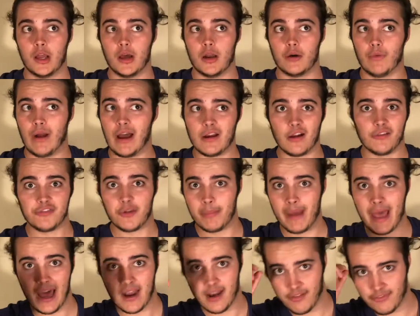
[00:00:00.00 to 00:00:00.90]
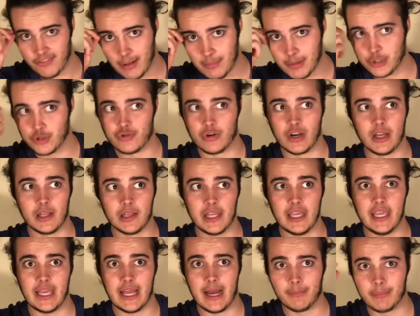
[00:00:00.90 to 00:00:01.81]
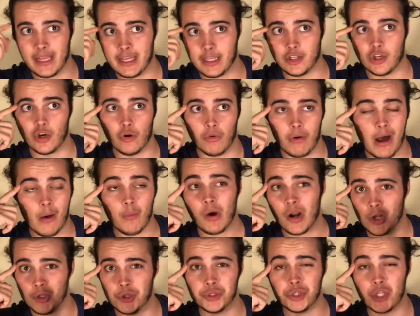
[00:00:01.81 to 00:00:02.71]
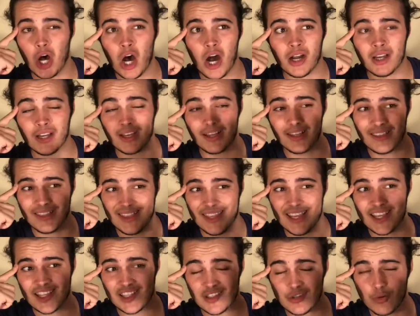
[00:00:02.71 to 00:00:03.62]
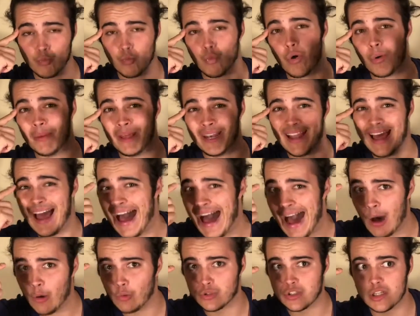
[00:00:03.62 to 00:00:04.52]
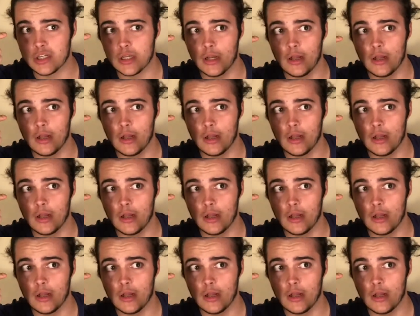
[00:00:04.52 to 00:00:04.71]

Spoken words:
right off the bat, if I'm Andrea Lee, I'm like, yo, I want to knock this woman out